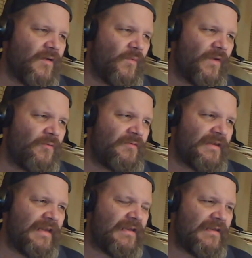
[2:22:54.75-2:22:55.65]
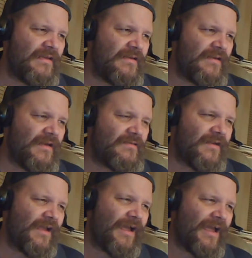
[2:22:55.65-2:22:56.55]
we don't need it.
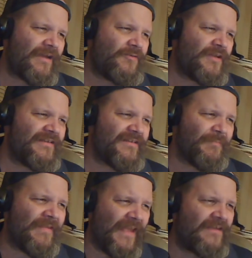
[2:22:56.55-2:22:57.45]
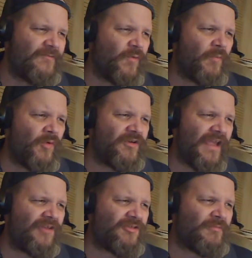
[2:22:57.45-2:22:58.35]
I don't need it to be the end of one more
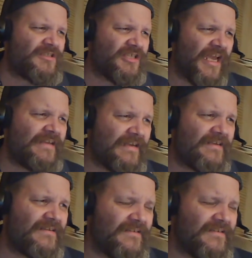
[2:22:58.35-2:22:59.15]
day so much as I need it